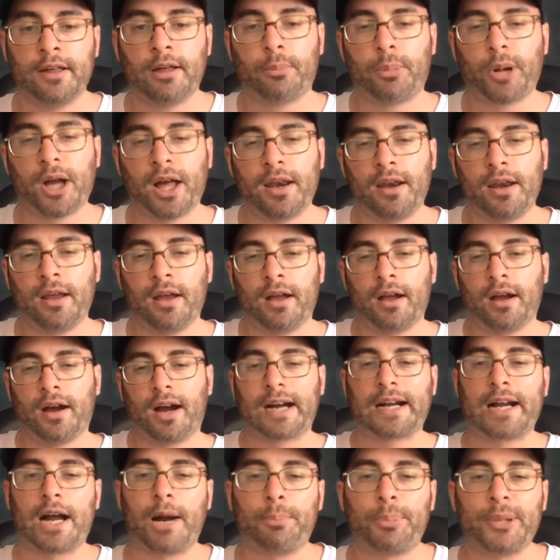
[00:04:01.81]
But
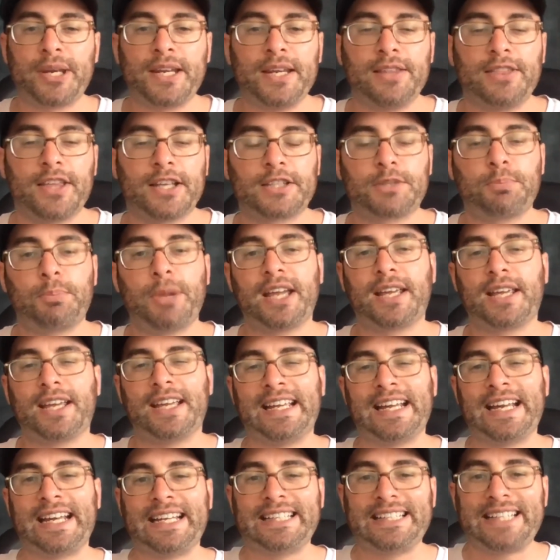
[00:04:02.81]
a company that's
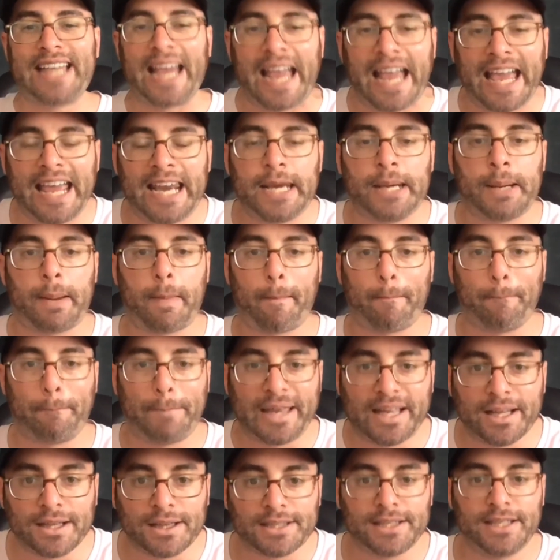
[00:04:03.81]
making $10
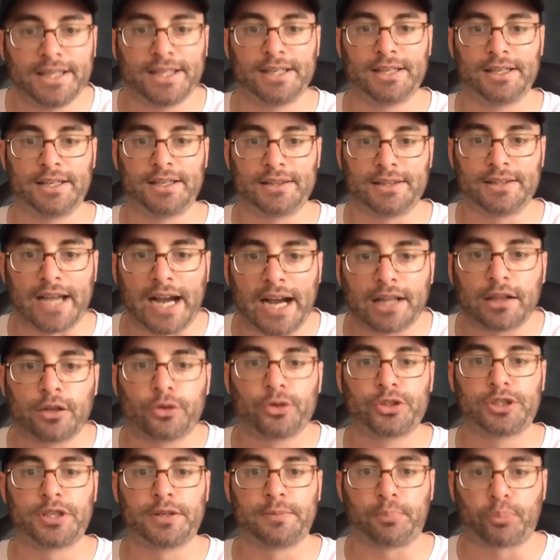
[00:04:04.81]
billion
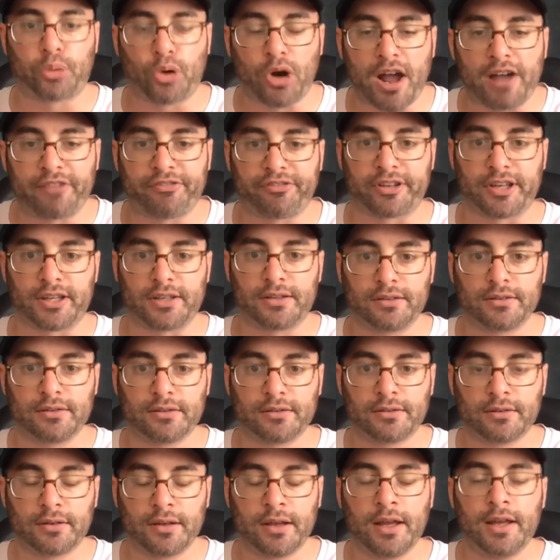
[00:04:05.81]
in profit
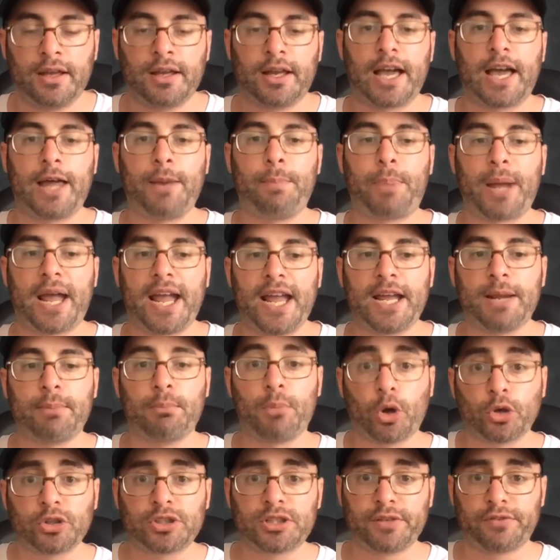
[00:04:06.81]
and paying
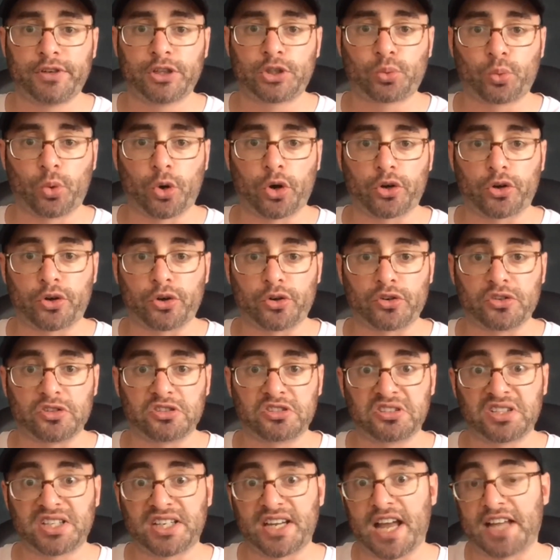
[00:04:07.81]
most of its
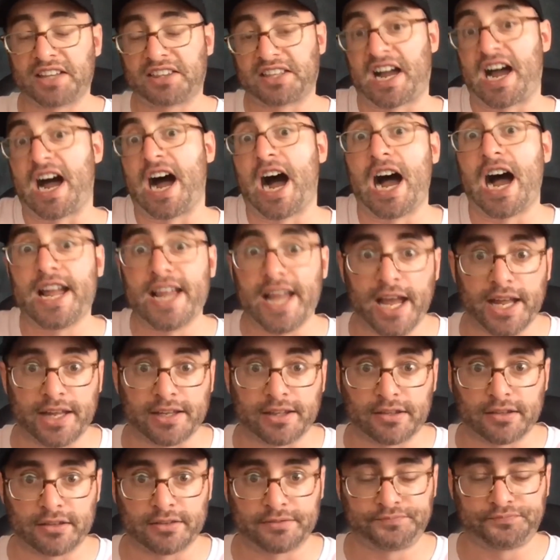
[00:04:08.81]
workers at the high
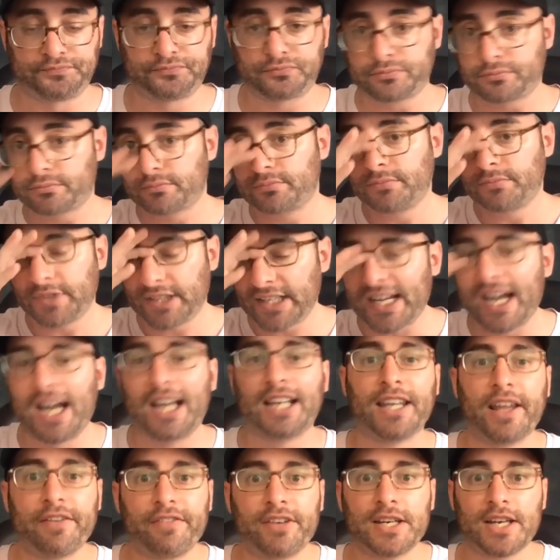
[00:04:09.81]
end
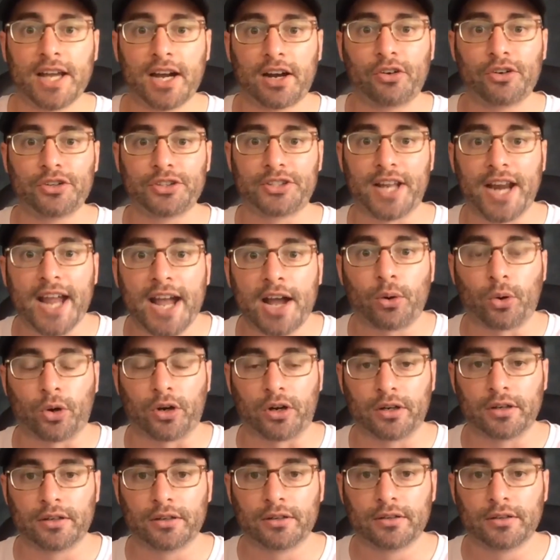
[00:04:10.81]
$11 an hour,